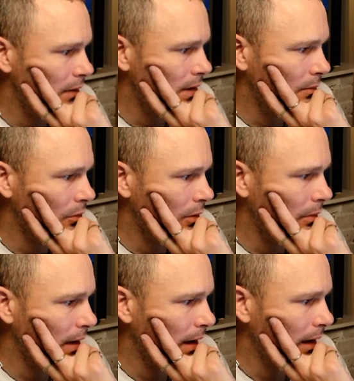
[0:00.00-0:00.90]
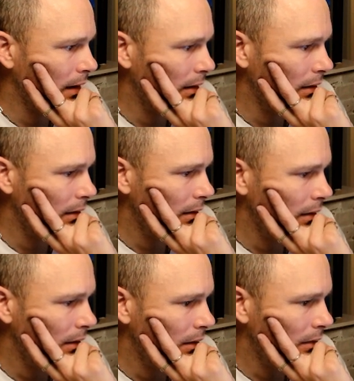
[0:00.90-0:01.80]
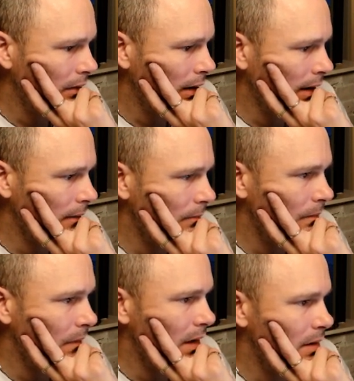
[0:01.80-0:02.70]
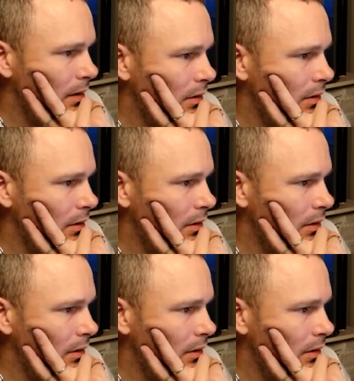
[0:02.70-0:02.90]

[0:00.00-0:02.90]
timber wall back, right? And so it